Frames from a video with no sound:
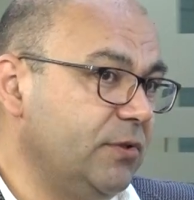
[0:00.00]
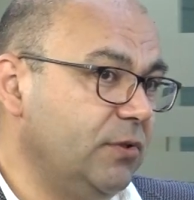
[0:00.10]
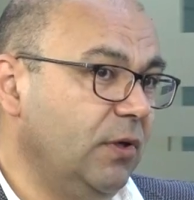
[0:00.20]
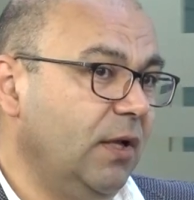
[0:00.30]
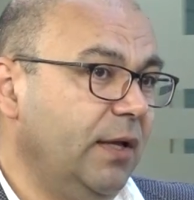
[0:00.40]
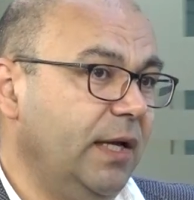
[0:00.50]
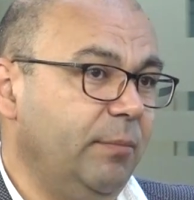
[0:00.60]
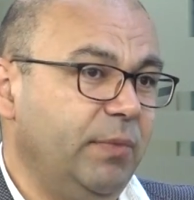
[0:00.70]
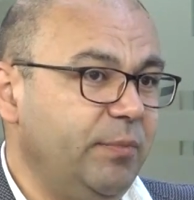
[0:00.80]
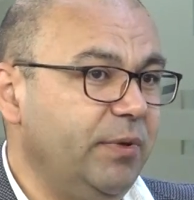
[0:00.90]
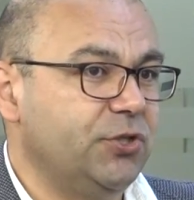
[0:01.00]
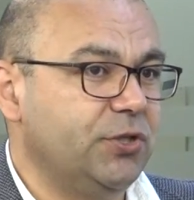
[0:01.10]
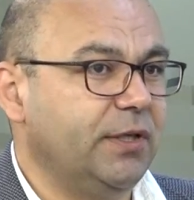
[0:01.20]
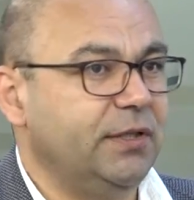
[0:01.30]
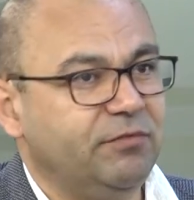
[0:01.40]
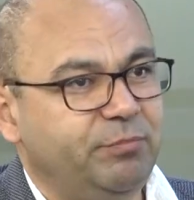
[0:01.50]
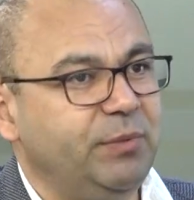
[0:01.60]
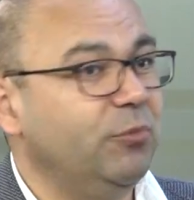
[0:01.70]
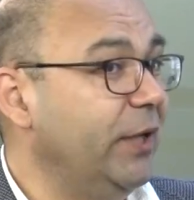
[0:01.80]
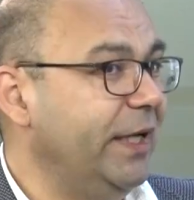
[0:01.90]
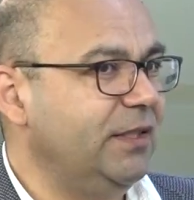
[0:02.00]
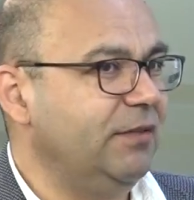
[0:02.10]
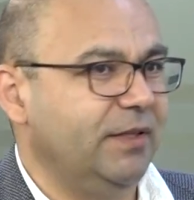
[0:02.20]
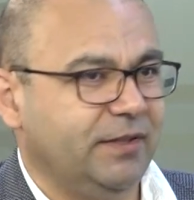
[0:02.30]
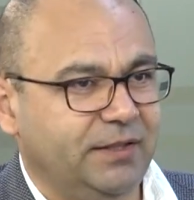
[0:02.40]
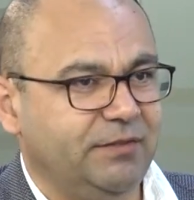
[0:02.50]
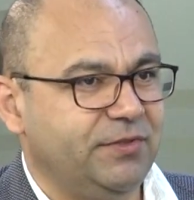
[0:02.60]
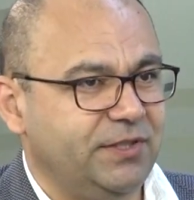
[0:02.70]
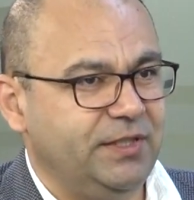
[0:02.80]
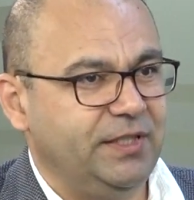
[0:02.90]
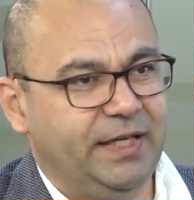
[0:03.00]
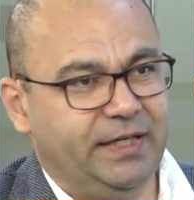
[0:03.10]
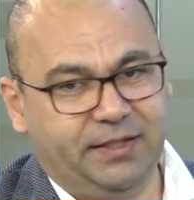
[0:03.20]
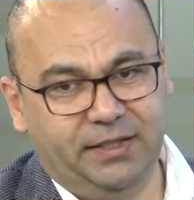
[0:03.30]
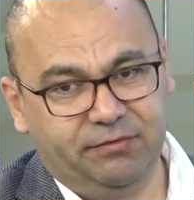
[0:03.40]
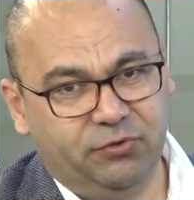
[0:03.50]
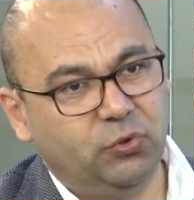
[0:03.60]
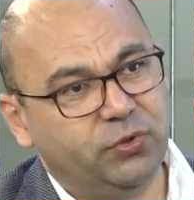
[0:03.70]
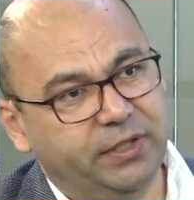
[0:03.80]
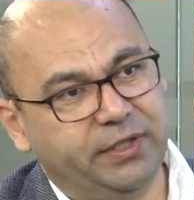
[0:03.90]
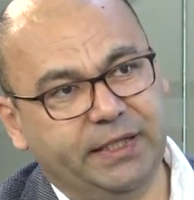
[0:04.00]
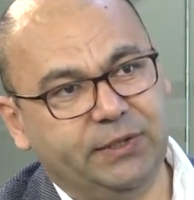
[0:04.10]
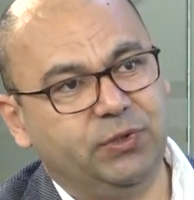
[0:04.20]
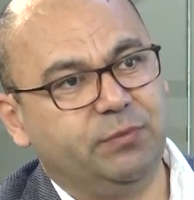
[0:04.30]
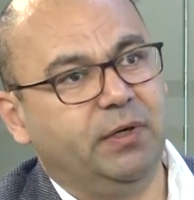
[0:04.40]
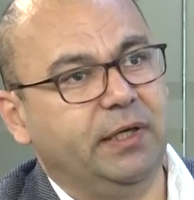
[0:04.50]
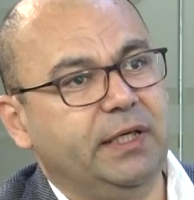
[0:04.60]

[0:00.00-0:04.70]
So, and maybe I should kind of be more active and kind of see and kind of go connect with my,